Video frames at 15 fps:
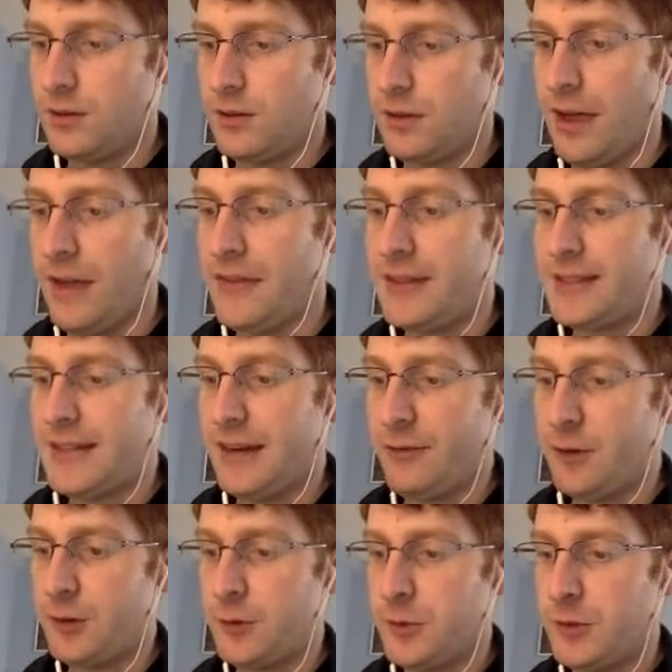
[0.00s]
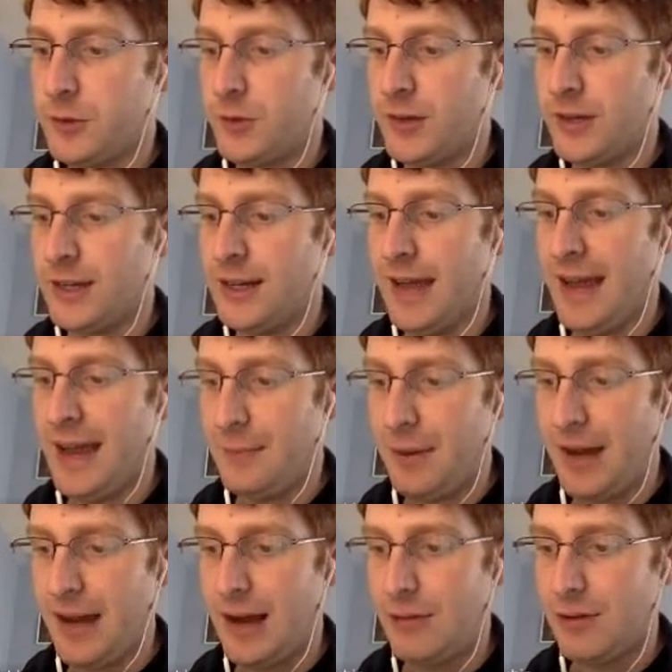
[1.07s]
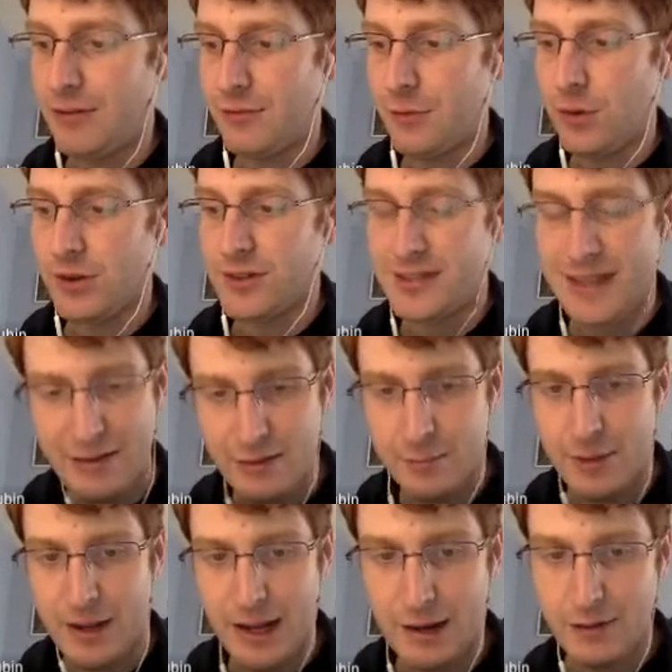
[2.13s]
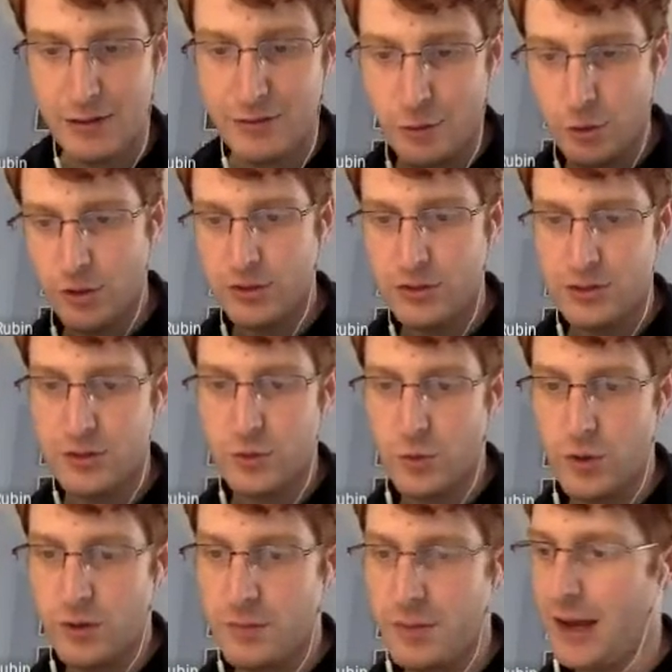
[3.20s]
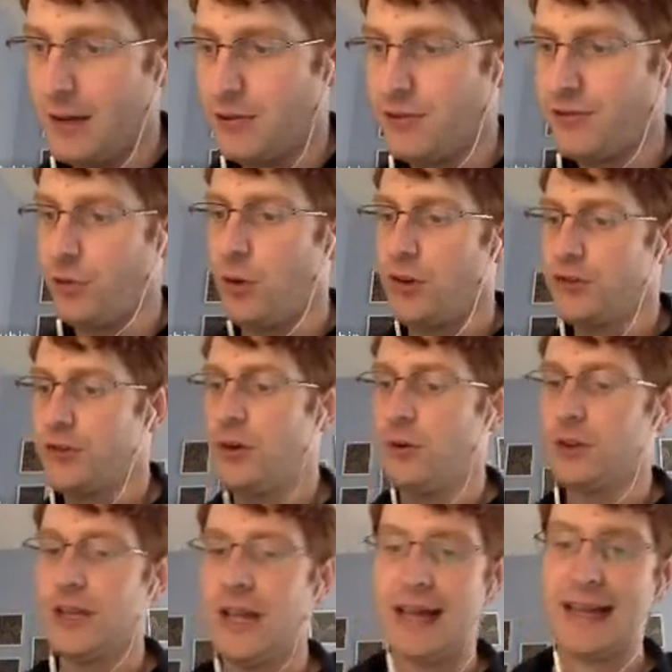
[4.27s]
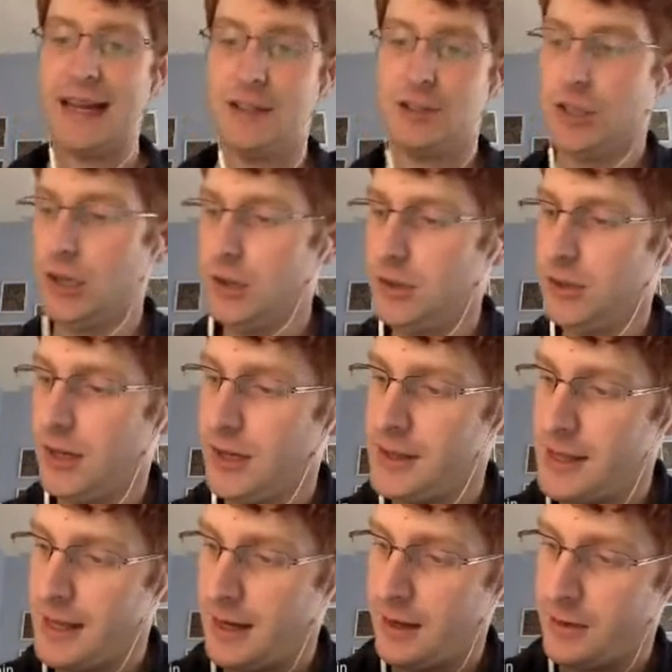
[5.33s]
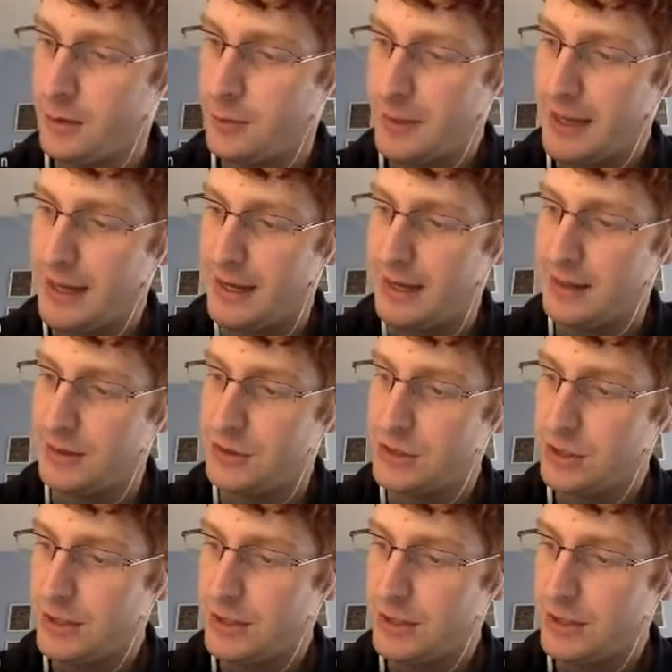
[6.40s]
And the difference between 8 pi over 4 and 7 pi over 4 is just 1 pi over 4. So like I showed on that other page,